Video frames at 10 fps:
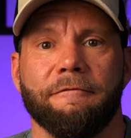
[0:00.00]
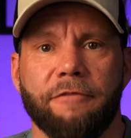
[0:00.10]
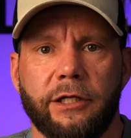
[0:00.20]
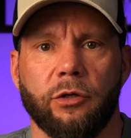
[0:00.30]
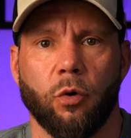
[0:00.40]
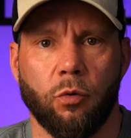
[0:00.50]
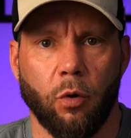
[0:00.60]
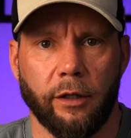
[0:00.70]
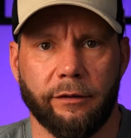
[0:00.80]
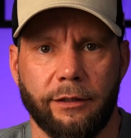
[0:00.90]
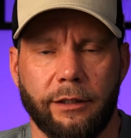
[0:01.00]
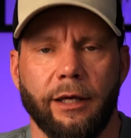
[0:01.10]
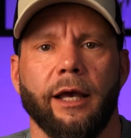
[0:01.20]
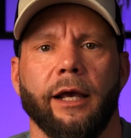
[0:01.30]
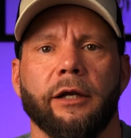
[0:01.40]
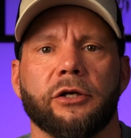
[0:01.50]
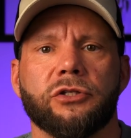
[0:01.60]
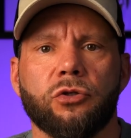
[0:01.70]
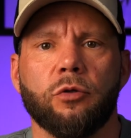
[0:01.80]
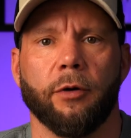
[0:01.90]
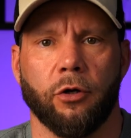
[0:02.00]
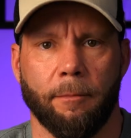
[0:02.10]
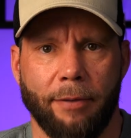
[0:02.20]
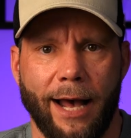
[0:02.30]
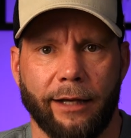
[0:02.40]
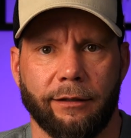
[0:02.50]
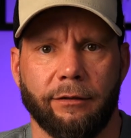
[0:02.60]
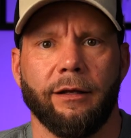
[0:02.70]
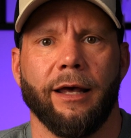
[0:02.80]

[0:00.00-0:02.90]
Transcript: video quality in a super compact